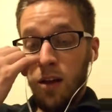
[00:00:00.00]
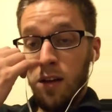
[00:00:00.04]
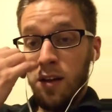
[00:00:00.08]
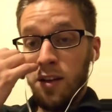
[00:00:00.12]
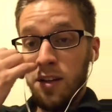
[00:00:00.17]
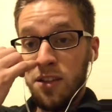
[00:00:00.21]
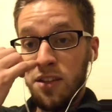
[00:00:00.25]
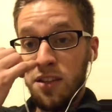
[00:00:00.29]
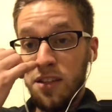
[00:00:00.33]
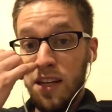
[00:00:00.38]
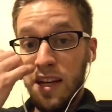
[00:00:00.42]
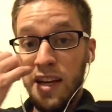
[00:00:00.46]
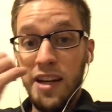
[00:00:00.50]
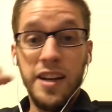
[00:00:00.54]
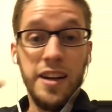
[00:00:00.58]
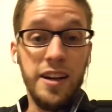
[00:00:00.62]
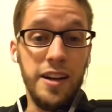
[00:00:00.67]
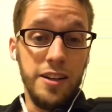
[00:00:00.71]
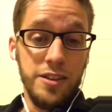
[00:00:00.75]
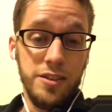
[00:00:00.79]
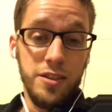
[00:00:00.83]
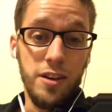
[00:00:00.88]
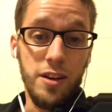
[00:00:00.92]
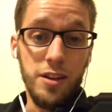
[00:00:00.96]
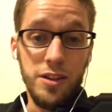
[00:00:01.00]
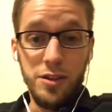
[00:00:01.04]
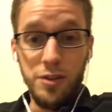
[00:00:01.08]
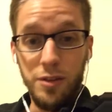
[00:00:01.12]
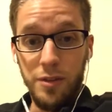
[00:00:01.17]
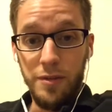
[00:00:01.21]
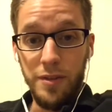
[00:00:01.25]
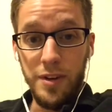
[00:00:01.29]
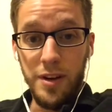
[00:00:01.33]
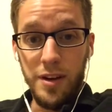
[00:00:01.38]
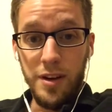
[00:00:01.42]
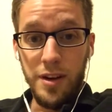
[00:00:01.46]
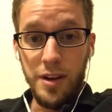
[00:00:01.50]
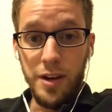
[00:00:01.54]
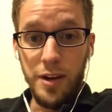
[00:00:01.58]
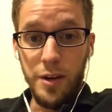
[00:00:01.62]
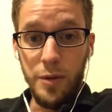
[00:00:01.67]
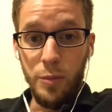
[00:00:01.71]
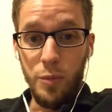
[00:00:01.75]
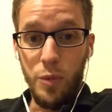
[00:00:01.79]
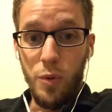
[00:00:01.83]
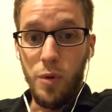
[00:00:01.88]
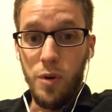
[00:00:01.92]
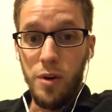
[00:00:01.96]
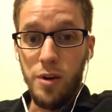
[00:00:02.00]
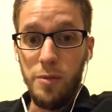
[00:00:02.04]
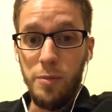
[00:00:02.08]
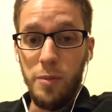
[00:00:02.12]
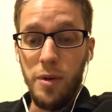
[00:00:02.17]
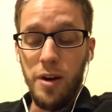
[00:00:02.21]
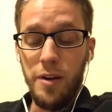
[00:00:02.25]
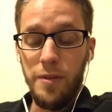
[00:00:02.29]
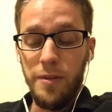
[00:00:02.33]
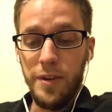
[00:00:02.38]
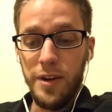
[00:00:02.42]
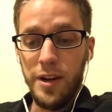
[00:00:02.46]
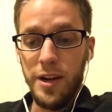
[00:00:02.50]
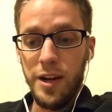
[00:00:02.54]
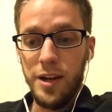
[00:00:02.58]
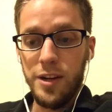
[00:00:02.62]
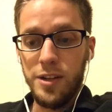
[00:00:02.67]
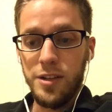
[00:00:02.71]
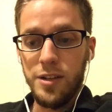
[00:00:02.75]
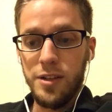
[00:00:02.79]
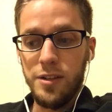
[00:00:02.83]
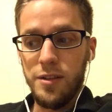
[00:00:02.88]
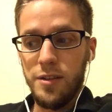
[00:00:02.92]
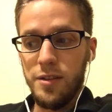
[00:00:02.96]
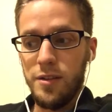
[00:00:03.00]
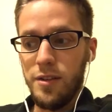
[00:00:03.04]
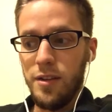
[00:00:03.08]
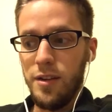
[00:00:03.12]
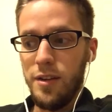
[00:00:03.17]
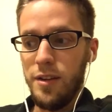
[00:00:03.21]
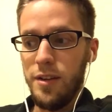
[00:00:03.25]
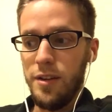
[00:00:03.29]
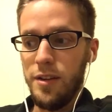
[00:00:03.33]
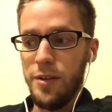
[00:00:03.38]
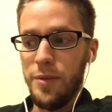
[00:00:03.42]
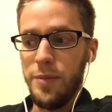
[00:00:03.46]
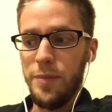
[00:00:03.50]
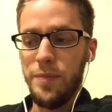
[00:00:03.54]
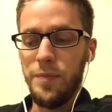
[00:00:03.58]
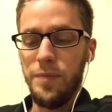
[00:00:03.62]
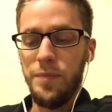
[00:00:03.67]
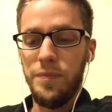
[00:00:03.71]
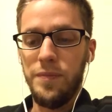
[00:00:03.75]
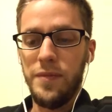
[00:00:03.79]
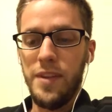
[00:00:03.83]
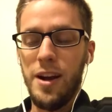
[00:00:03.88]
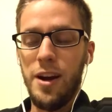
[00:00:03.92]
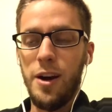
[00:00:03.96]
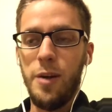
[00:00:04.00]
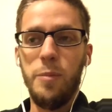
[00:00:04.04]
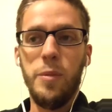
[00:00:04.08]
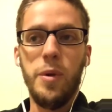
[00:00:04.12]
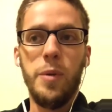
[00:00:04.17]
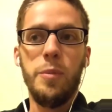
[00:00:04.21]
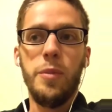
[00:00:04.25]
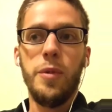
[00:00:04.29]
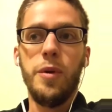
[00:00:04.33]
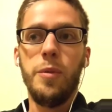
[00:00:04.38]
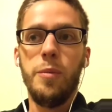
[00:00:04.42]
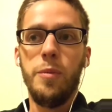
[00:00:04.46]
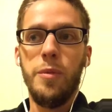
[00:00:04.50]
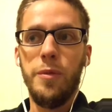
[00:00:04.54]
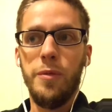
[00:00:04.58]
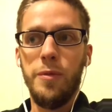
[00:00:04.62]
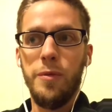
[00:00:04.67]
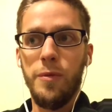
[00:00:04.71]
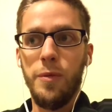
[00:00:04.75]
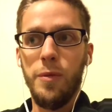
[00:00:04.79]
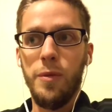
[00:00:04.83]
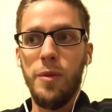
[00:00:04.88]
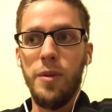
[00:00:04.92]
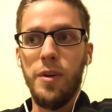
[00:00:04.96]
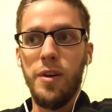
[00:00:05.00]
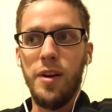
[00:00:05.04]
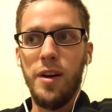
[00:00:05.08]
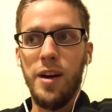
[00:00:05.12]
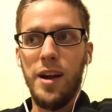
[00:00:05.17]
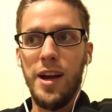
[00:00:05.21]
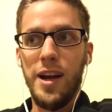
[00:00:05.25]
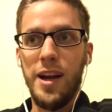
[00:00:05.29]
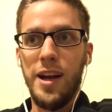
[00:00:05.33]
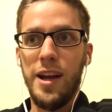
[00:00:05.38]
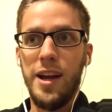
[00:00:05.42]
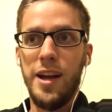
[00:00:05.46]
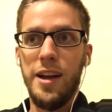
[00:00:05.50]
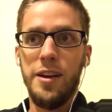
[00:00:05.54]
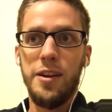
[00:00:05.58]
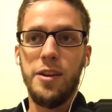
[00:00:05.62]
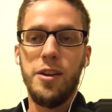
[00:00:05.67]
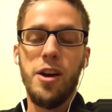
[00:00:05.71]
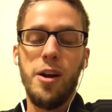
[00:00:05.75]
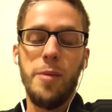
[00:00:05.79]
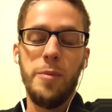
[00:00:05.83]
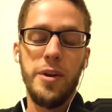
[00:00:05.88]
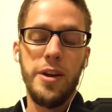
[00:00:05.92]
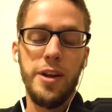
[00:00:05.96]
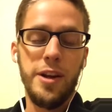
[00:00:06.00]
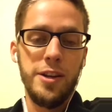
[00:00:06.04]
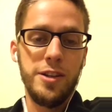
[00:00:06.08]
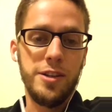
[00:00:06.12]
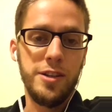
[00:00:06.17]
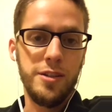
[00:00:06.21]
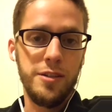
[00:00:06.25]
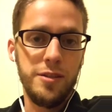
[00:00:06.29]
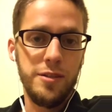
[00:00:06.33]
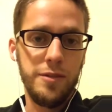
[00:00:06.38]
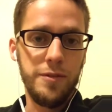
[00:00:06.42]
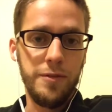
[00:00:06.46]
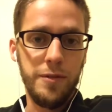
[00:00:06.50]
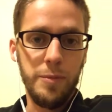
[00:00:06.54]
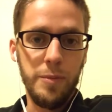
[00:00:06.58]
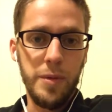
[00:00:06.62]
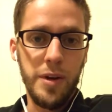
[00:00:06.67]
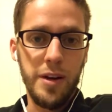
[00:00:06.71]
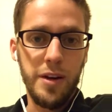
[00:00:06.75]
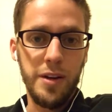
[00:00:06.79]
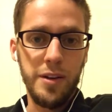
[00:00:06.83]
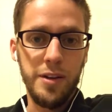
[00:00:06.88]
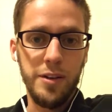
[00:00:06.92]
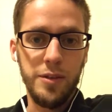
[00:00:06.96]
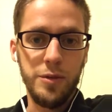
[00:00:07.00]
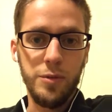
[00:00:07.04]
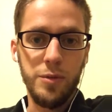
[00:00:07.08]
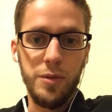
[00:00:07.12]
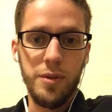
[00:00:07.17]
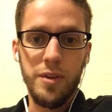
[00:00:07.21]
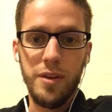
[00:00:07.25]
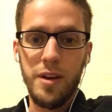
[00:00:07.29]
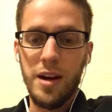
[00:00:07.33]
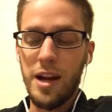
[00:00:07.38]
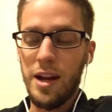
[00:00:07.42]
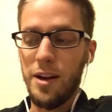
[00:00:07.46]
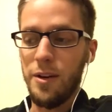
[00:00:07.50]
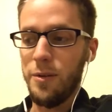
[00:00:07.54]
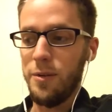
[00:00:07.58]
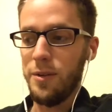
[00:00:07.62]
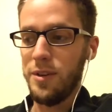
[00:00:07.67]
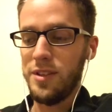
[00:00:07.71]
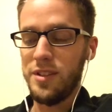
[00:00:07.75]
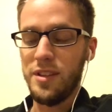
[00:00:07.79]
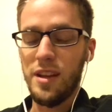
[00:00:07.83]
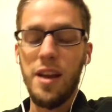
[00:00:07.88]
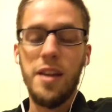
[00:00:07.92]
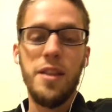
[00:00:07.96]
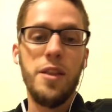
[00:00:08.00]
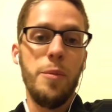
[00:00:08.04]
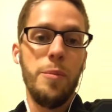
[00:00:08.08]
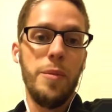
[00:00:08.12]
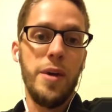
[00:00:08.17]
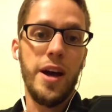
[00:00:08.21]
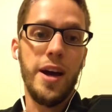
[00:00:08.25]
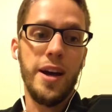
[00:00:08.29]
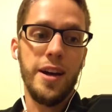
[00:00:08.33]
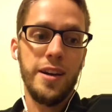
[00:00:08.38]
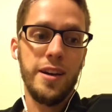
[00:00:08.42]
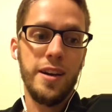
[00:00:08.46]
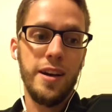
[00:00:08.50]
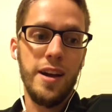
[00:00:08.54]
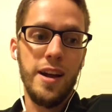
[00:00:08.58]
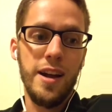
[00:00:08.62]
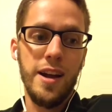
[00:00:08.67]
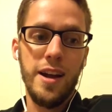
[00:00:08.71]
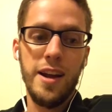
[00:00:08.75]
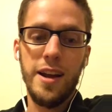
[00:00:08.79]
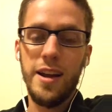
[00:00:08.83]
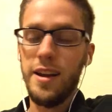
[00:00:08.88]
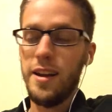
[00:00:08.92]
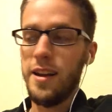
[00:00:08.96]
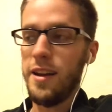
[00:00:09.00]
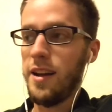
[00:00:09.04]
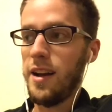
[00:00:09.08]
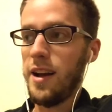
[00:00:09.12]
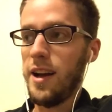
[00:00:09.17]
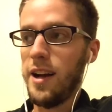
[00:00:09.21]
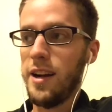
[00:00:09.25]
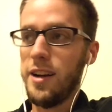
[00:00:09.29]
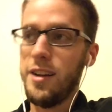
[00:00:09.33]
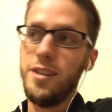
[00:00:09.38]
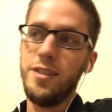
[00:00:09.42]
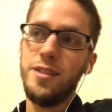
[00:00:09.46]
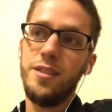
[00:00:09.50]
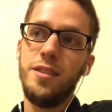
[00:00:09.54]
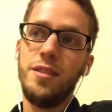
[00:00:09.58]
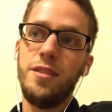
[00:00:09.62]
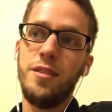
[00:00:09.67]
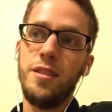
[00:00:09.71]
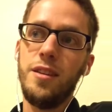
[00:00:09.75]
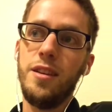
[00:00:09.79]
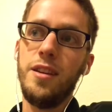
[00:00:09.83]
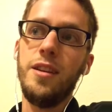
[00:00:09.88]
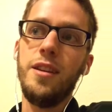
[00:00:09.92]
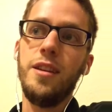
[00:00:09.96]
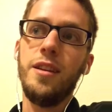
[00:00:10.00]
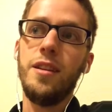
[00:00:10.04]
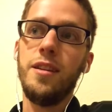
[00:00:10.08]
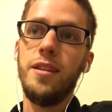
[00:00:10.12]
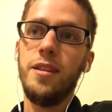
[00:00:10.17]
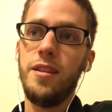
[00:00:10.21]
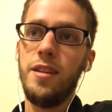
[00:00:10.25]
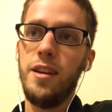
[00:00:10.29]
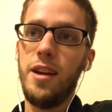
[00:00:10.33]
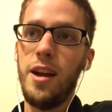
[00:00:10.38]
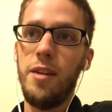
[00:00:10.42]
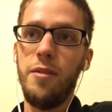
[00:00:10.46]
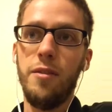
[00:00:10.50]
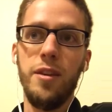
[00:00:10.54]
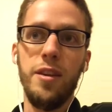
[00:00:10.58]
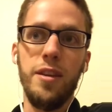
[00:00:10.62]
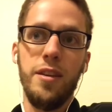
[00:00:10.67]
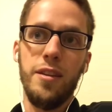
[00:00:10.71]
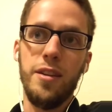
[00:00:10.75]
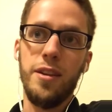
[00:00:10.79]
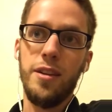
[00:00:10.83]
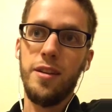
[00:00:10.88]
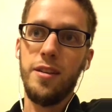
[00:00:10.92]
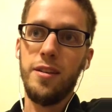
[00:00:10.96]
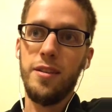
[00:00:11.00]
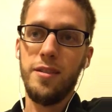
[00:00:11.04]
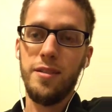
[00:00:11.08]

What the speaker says: Seating is also a very important modification. I remember before I had accommodations for my disorder, I always sat in the back and I could see everything.